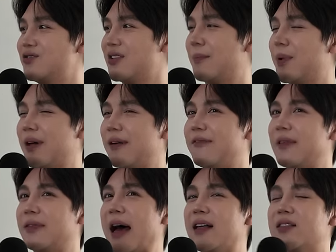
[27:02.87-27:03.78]
interesting, but
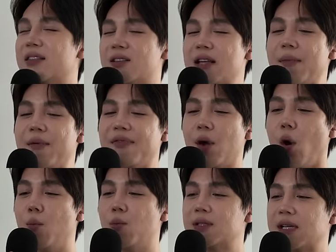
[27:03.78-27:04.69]
that type of thing
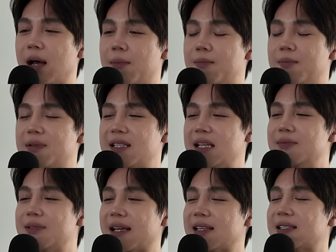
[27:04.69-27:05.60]
almost come
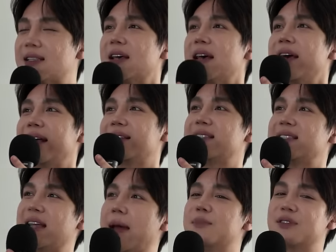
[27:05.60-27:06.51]
seems like it's it
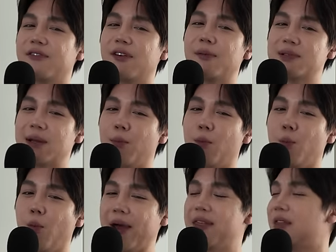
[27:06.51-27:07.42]
stems from
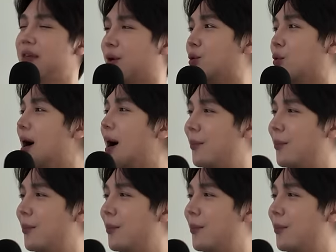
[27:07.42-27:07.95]
some way that they grew